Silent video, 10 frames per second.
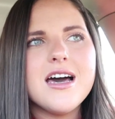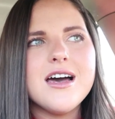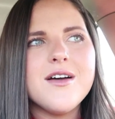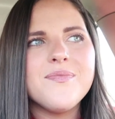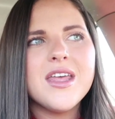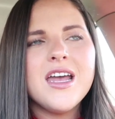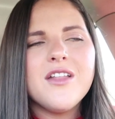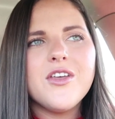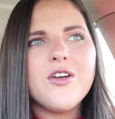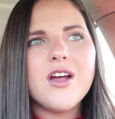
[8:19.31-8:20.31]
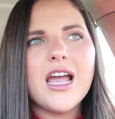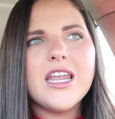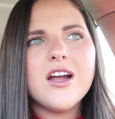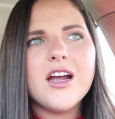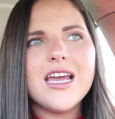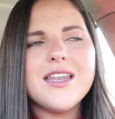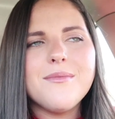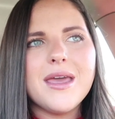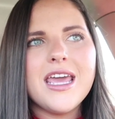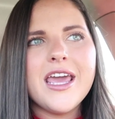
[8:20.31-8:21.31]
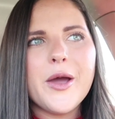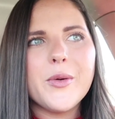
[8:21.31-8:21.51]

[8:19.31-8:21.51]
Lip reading: The creator in me